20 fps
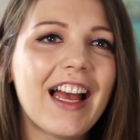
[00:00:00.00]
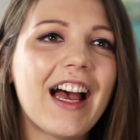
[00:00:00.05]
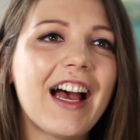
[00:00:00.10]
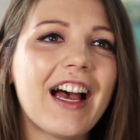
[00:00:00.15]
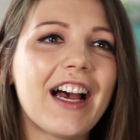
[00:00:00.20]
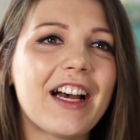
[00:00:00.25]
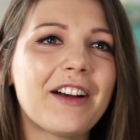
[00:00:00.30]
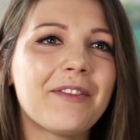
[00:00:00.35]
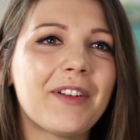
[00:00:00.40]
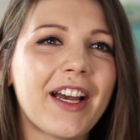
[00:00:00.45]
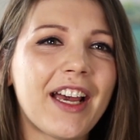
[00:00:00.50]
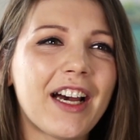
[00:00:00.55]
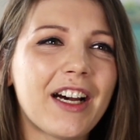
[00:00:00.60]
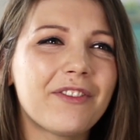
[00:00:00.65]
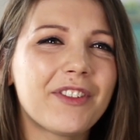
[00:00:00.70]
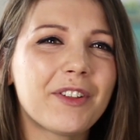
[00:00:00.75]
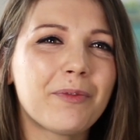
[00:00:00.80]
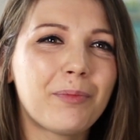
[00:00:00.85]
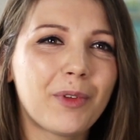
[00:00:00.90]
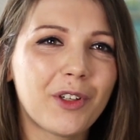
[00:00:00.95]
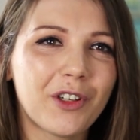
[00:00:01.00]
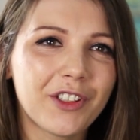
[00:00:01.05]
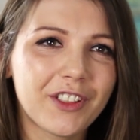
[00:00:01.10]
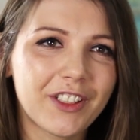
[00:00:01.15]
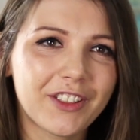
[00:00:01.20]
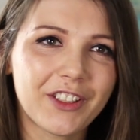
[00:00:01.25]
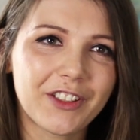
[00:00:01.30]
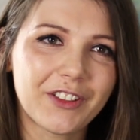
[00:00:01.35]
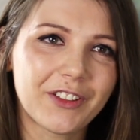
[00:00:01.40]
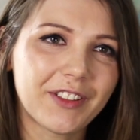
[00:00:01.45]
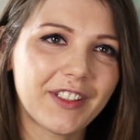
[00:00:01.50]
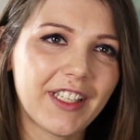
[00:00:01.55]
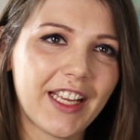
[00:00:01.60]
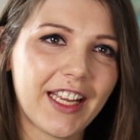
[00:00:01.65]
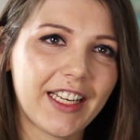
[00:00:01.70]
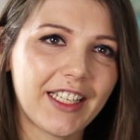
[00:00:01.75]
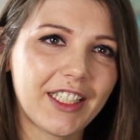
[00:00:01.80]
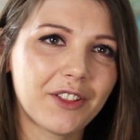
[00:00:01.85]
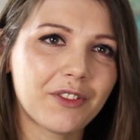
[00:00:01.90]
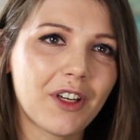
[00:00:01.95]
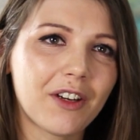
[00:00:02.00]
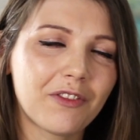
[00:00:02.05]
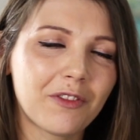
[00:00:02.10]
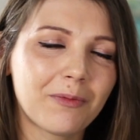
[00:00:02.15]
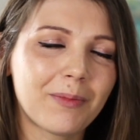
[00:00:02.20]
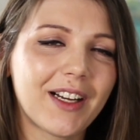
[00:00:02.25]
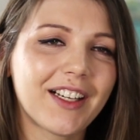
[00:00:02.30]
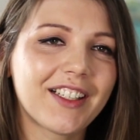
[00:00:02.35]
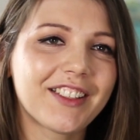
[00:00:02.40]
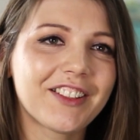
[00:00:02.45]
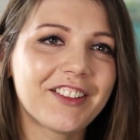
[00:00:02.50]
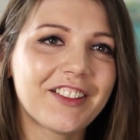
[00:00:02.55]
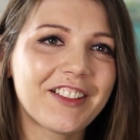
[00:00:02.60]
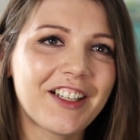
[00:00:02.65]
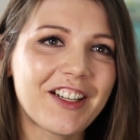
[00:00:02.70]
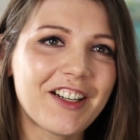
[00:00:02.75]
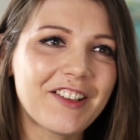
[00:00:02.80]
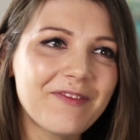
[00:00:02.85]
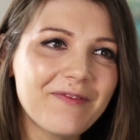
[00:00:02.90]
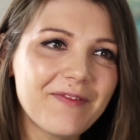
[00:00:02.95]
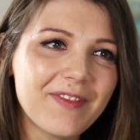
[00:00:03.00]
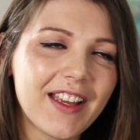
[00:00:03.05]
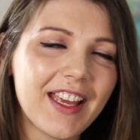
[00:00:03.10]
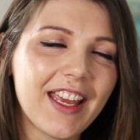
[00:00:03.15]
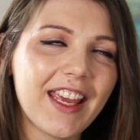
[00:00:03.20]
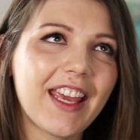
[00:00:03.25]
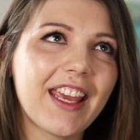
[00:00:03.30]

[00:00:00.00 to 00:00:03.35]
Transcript: I have a blog called eddietravelbag.com,